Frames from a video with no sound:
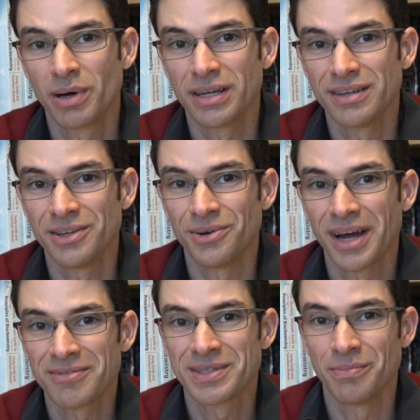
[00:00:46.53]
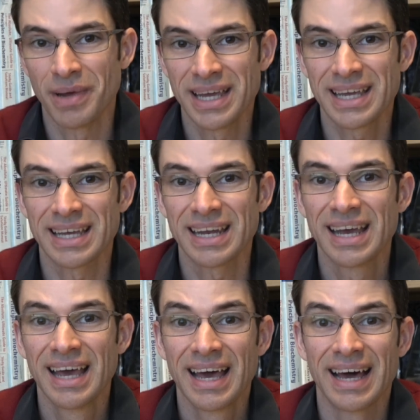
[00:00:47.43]
but you have to make it
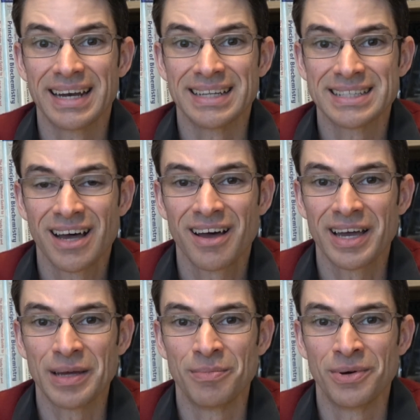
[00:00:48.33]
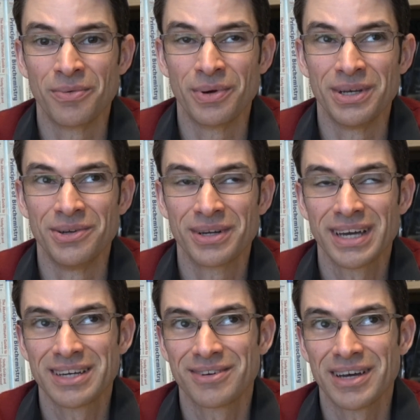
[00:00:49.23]
at a time when you
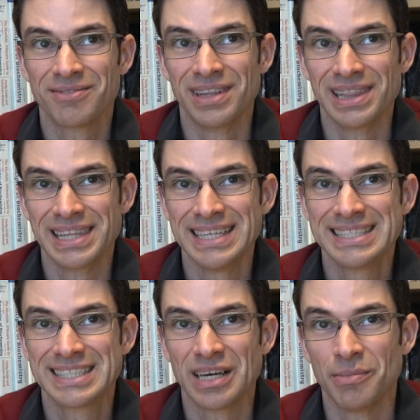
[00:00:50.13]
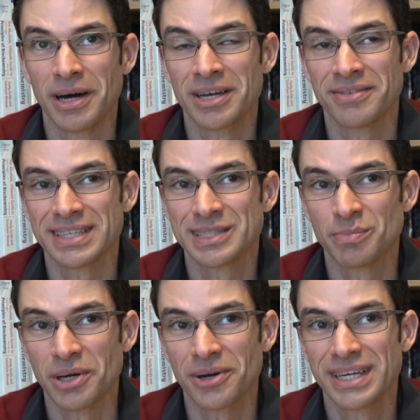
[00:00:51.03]
kind of have the least amount of
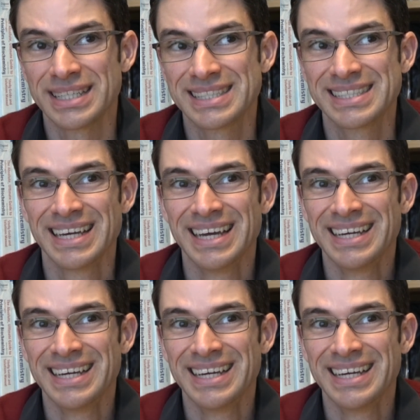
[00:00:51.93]
experience